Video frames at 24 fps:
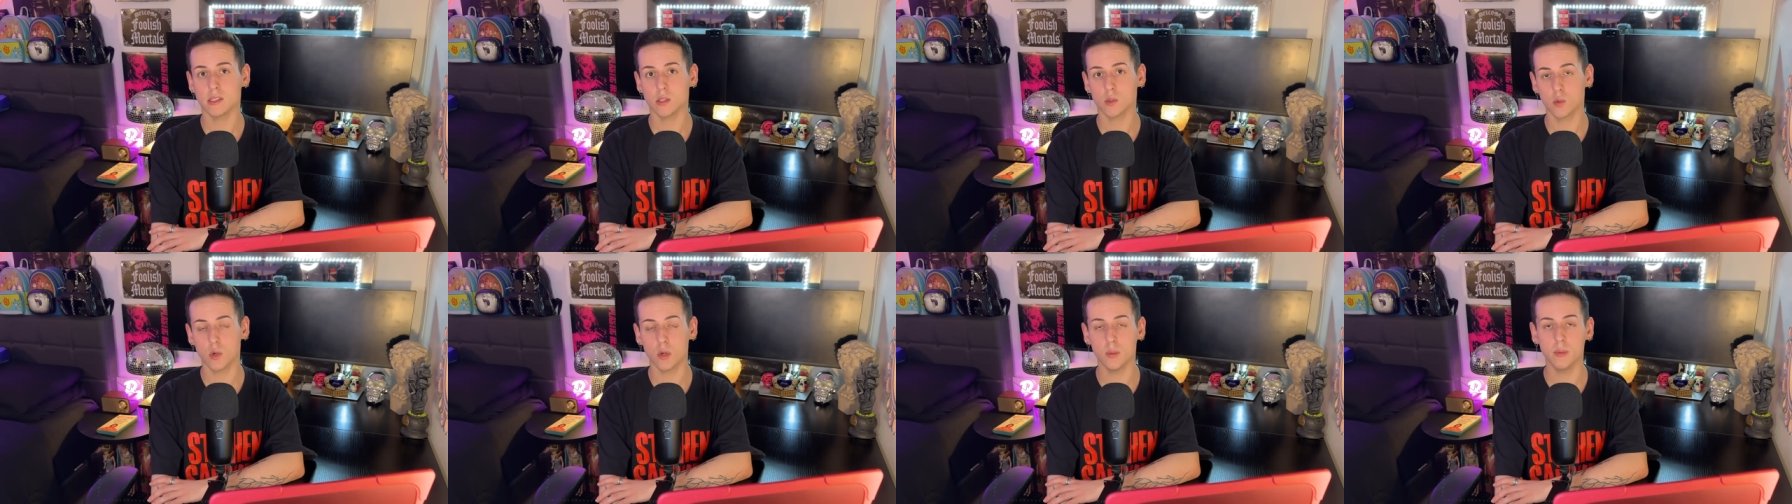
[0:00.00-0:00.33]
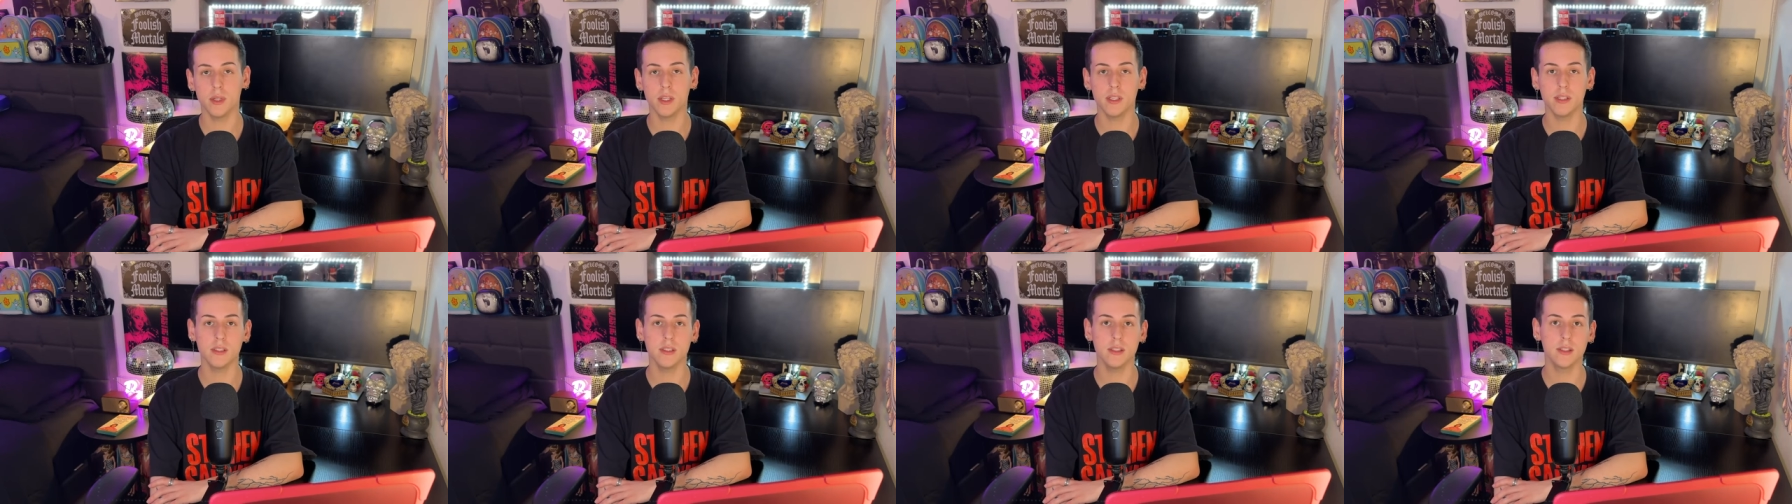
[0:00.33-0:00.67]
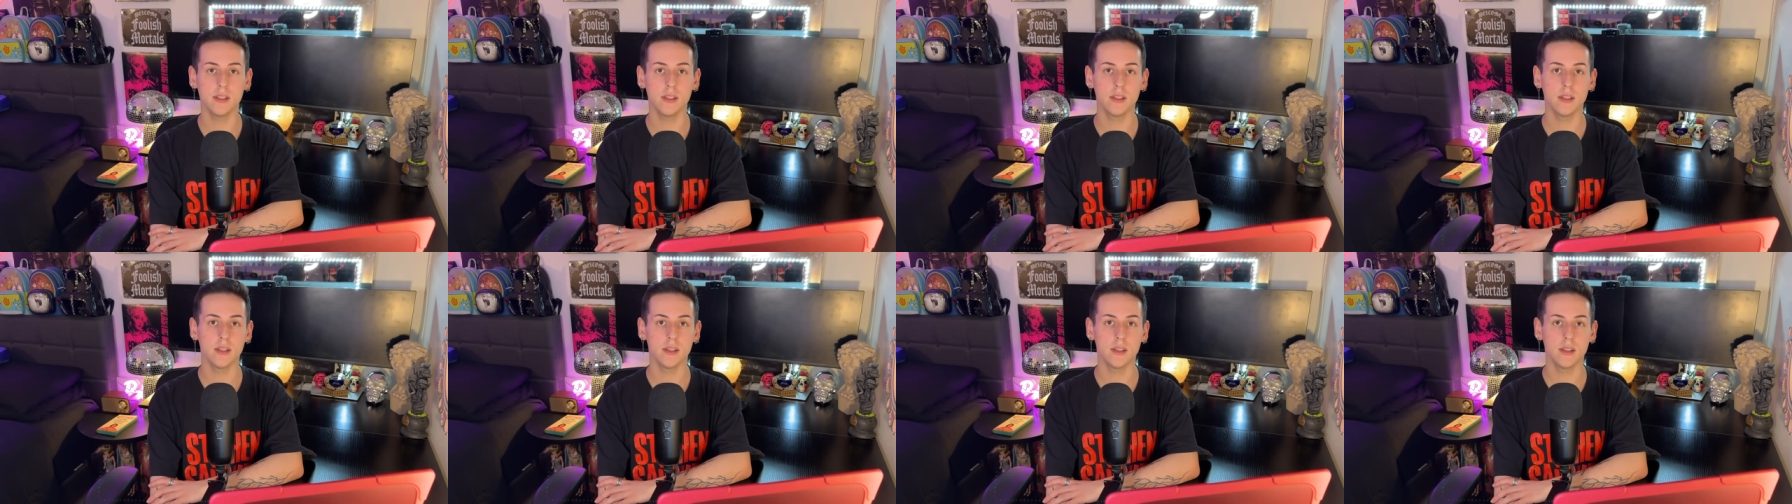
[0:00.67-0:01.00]
a woman
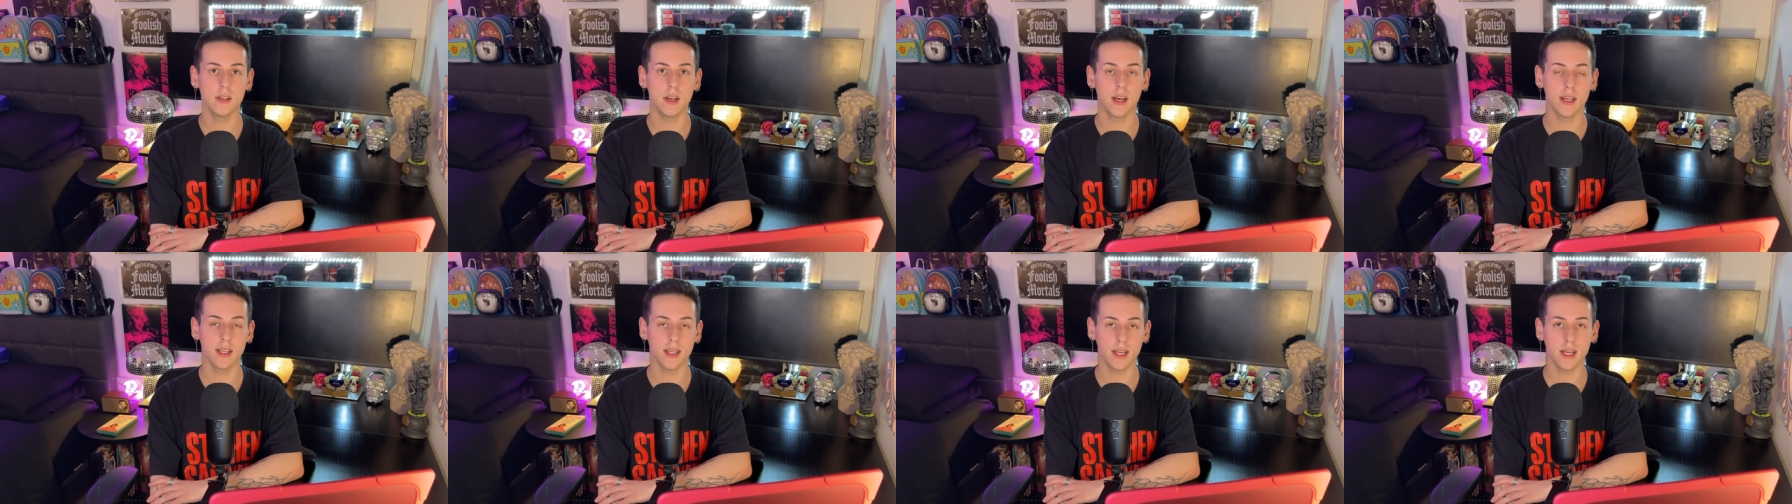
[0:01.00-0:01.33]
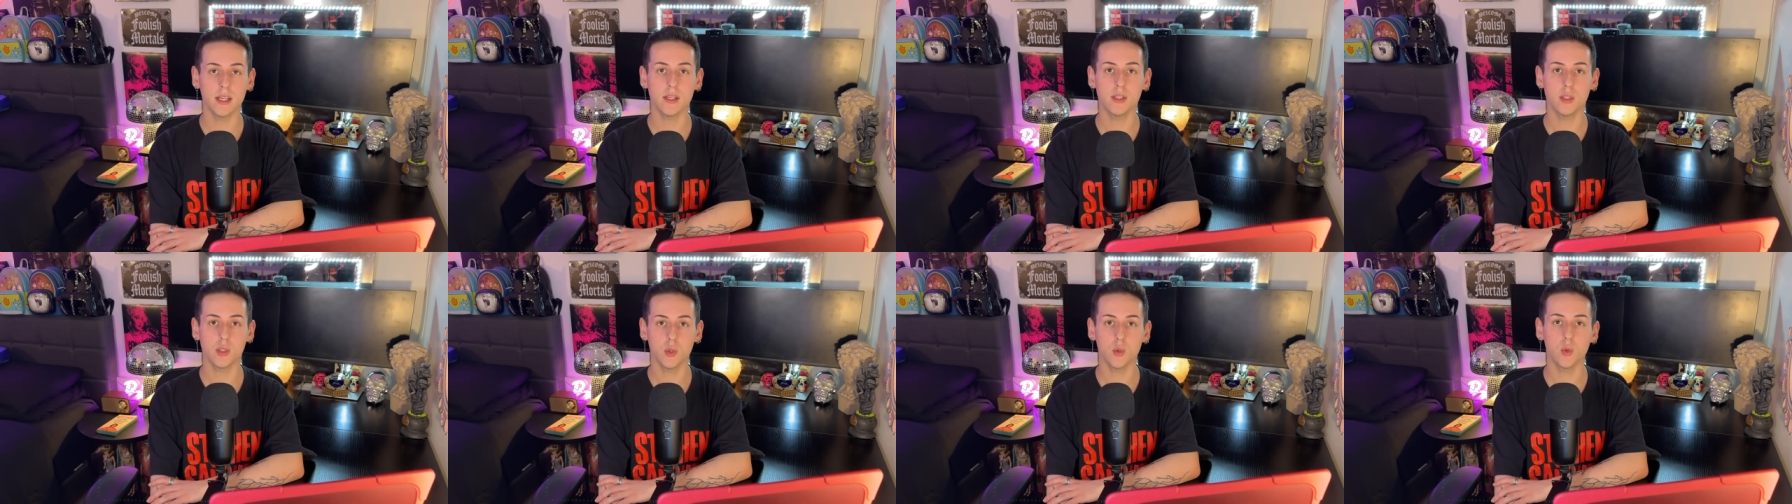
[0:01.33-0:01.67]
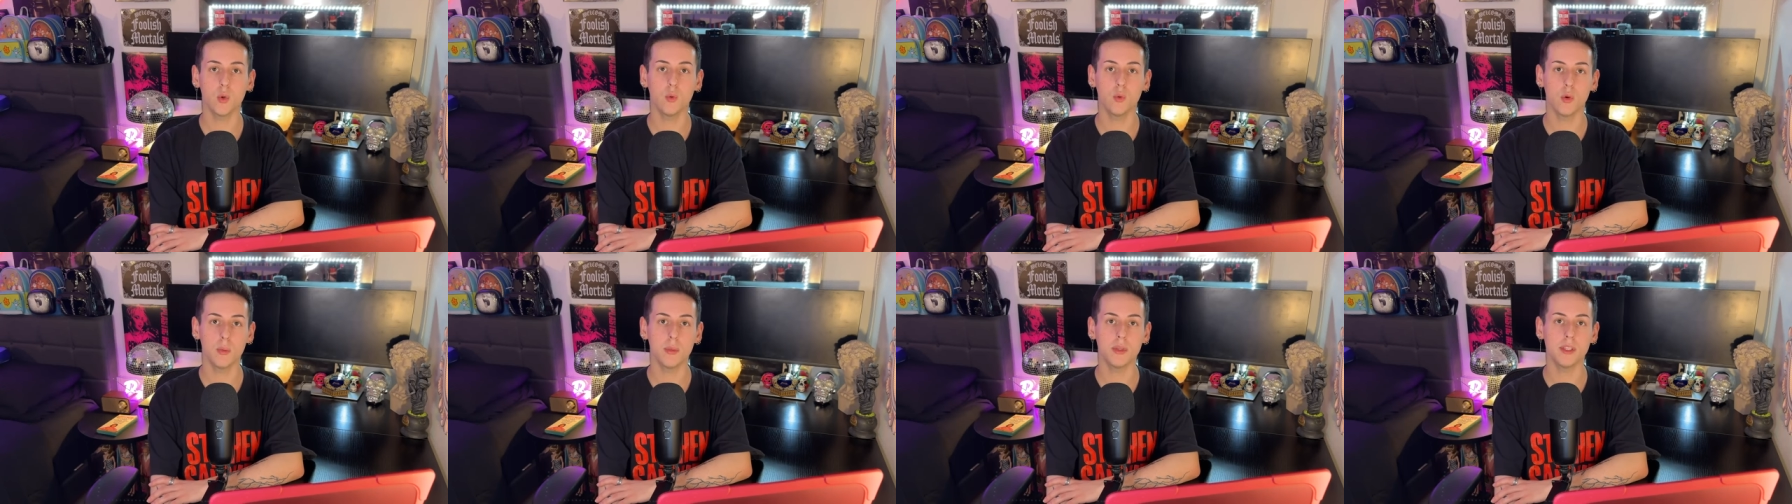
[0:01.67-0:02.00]
and get into a
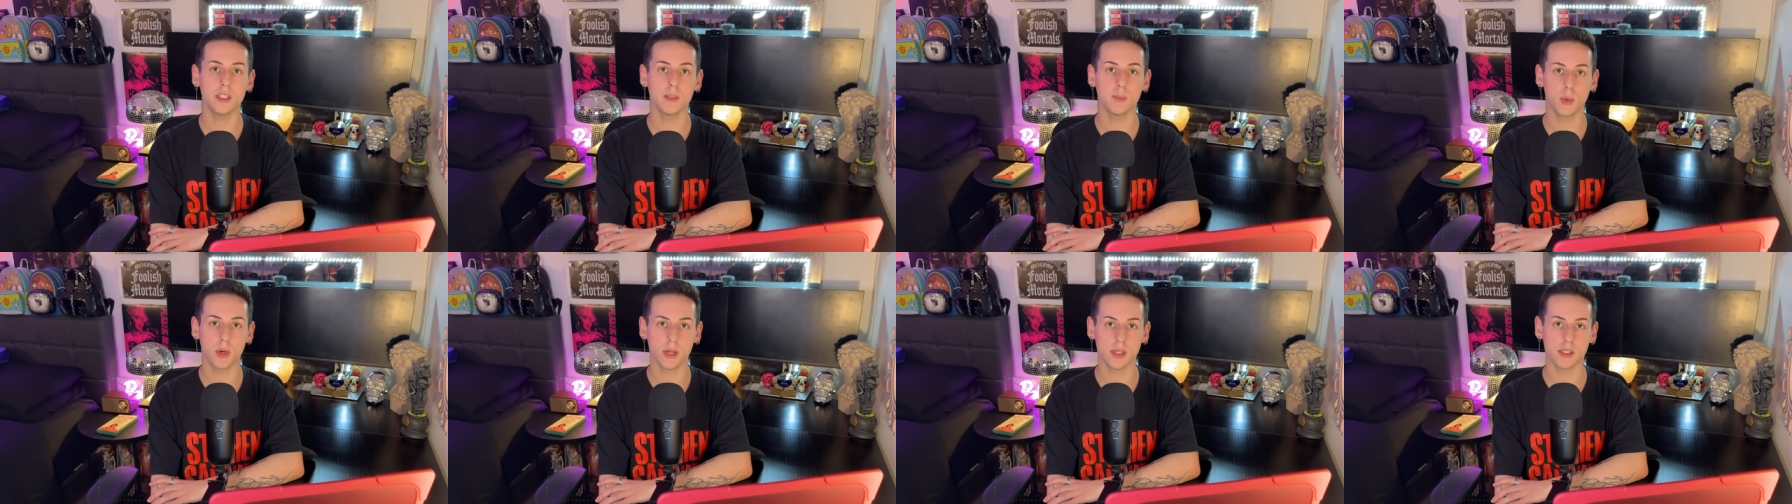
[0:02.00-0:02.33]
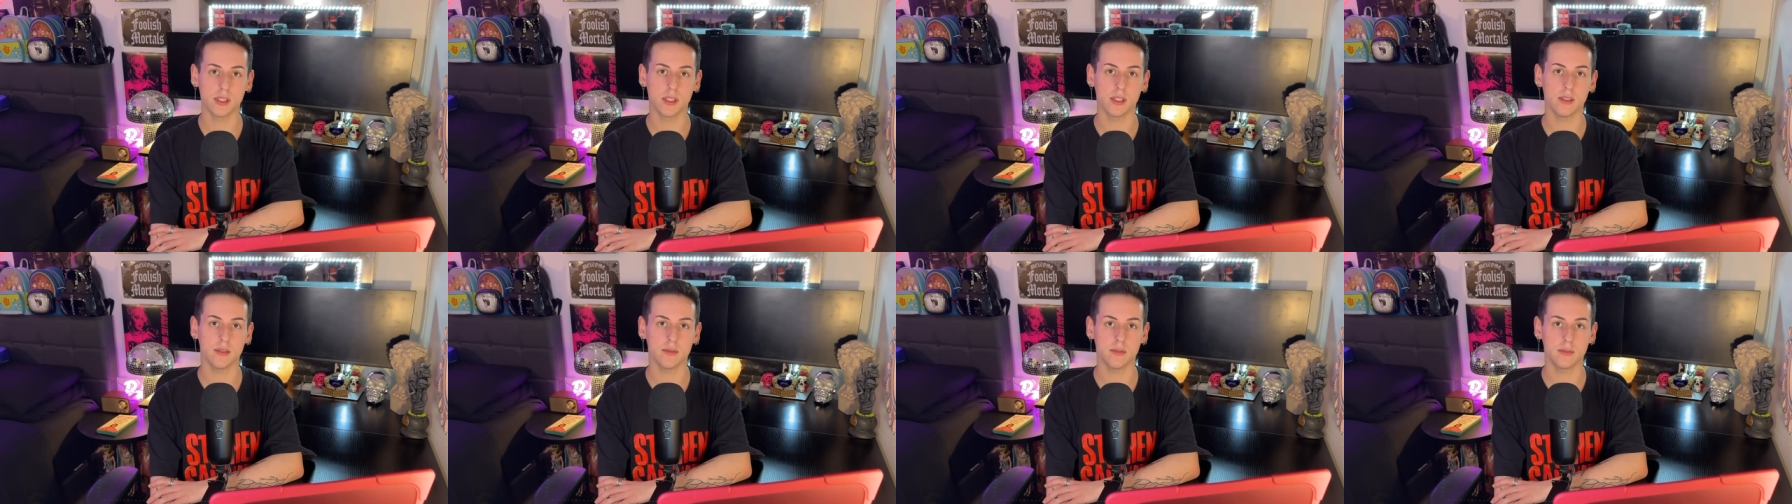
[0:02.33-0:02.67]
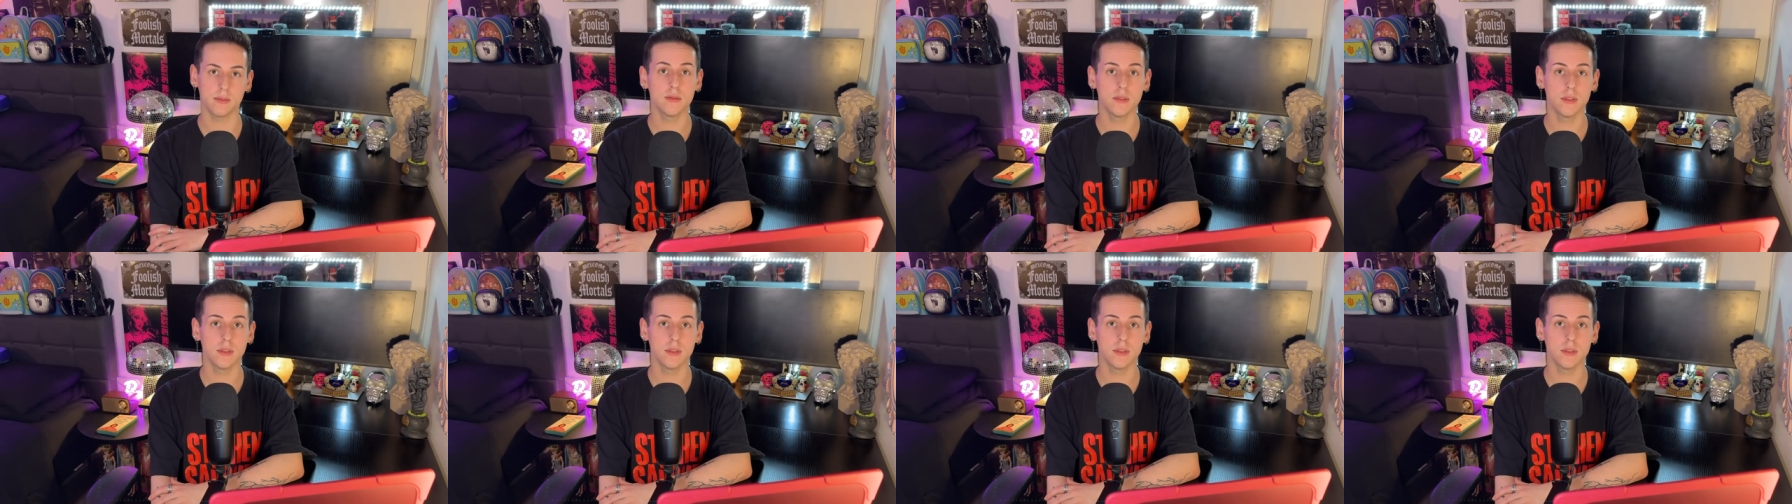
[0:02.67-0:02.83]
woman's prison.